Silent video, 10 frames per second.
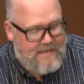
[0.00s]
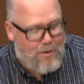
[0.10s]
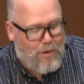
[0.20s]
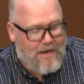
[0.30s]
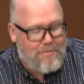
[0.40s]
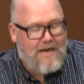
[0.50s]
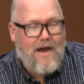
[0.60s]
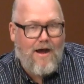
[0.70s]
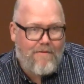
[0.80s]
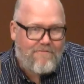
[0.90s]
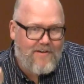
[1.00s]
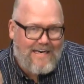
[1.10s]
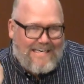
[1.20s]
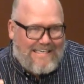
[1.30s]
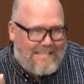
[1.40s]
that we can be
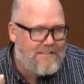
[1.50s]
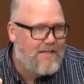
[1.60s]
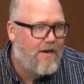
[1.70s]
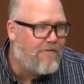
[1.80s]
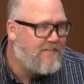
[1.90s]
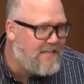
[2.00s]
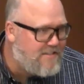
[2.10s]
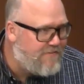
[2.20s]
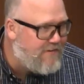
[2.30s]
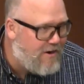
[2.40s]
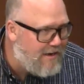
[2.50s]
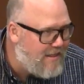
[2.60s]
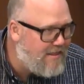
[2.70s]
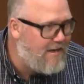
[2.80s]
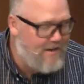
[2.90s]
confident of this very
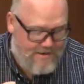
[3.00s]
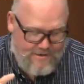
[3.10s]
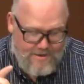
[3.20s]
thing